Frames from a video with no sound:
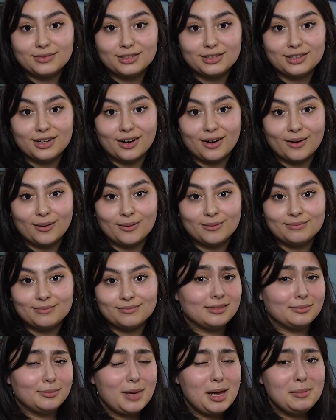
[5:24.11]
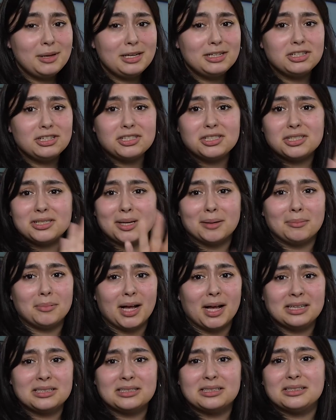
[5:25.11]
so maybe just skip
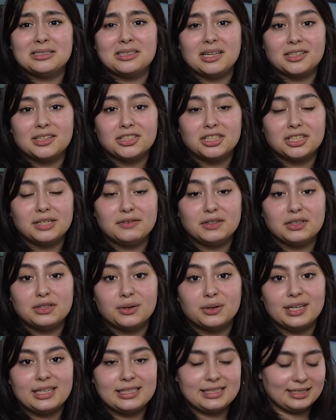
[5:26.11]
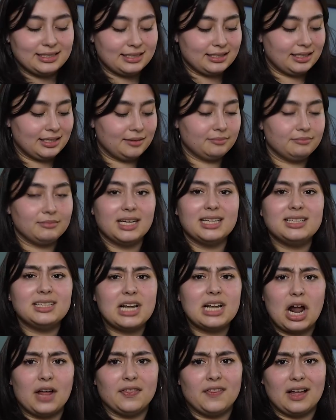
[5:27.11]
past this section if you don't like Disney. It's
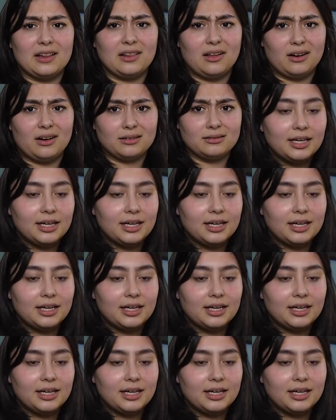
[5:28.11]
not that long.